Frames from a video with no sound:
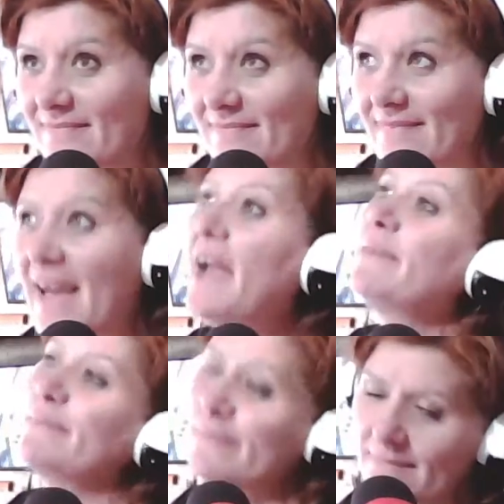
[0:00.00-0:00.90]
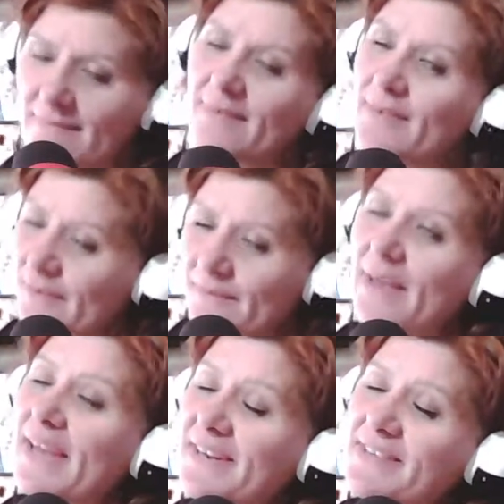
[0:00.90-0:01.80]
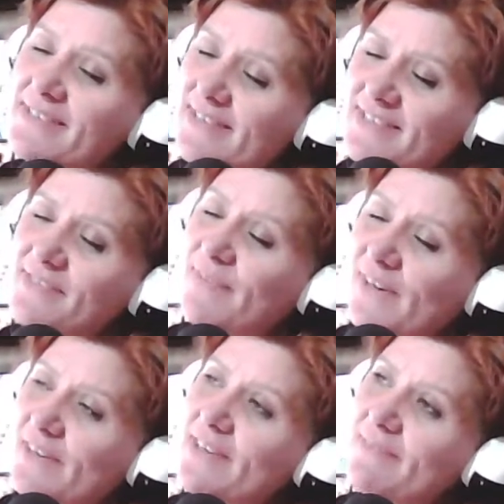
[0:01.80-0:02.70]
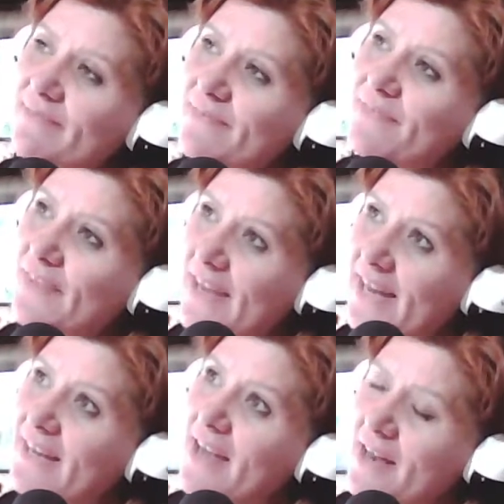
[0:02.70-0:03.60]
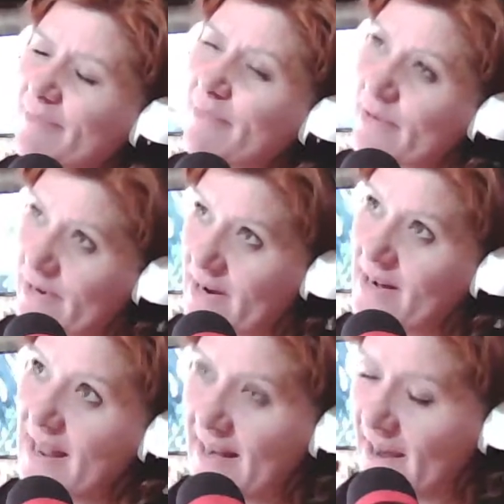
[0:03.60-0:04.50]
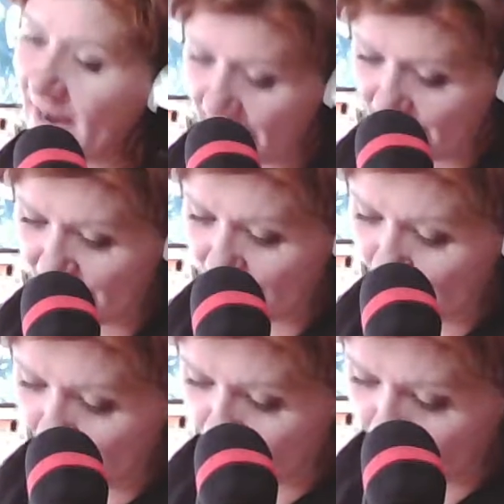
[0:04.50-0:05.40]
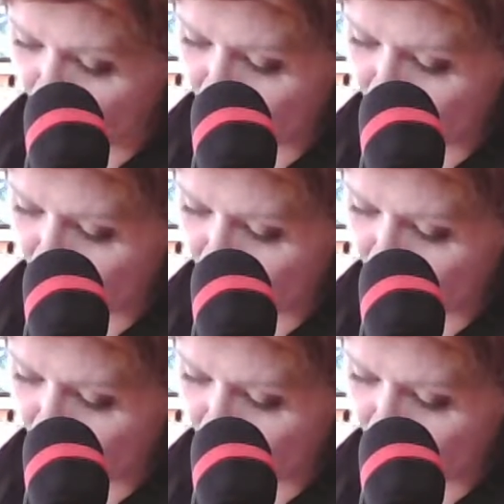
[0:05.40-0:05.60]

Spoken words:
It's a very vague and broad and not well-worded